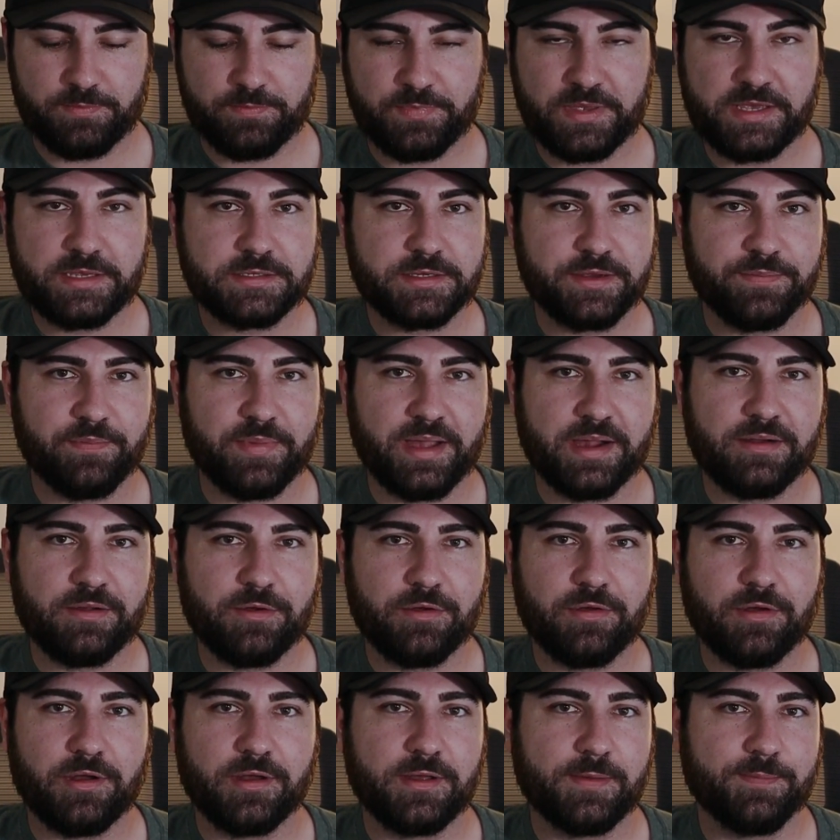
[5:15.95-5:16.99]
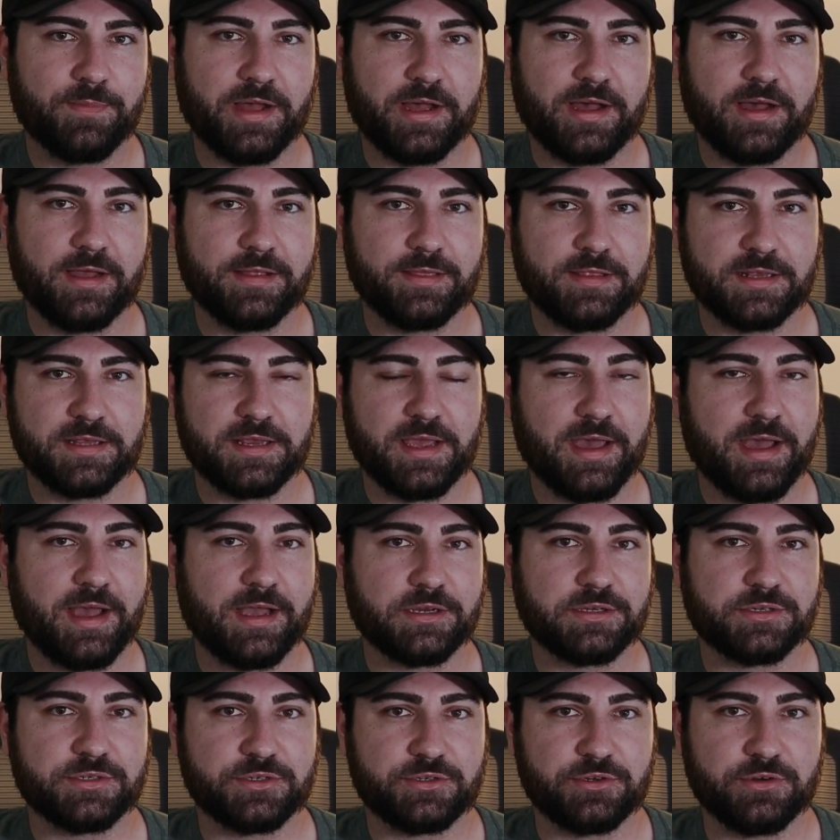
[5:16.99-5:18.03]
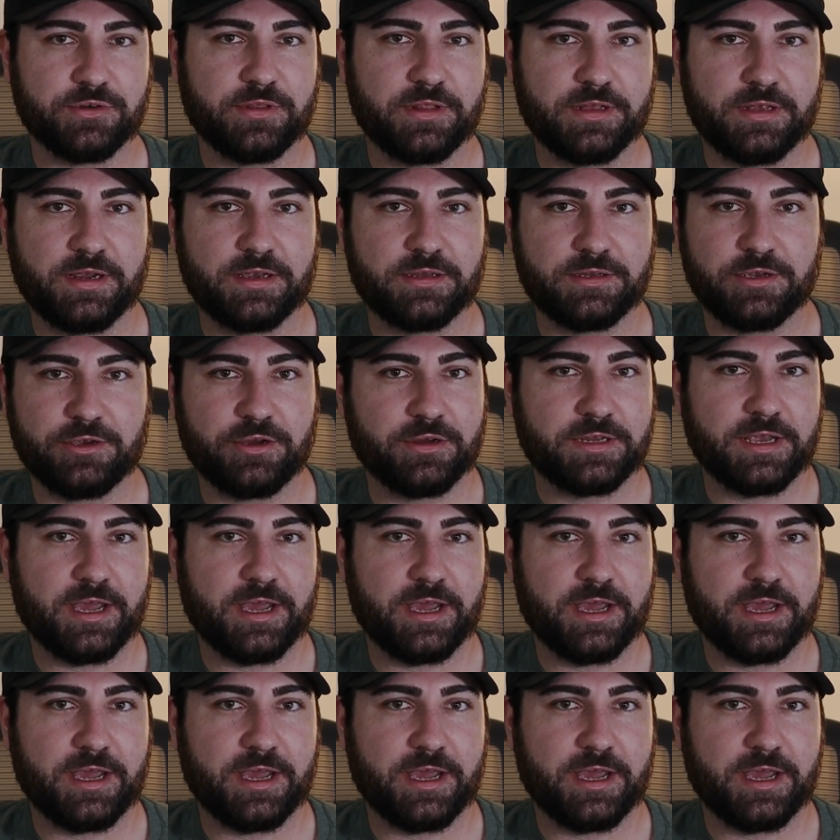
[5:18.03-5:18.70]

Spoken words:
piece of metal behind the dash, drill it into your